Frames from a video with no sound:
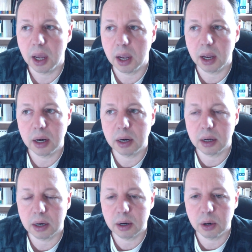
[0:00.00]
and uh,
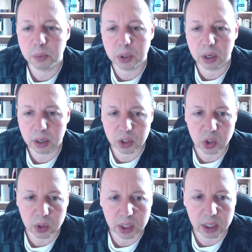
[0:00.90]
i hope you're going to
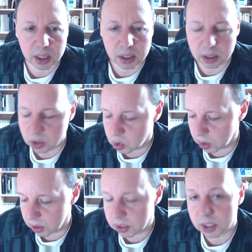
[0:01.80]
enjoy enjoy
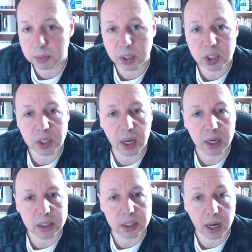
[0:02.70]
this as much
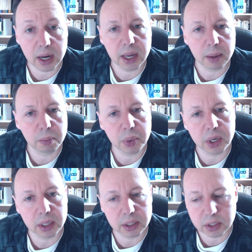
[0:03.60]
as i am
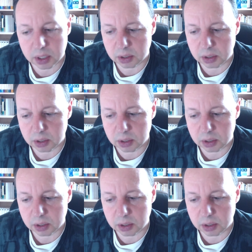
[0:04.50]
putting this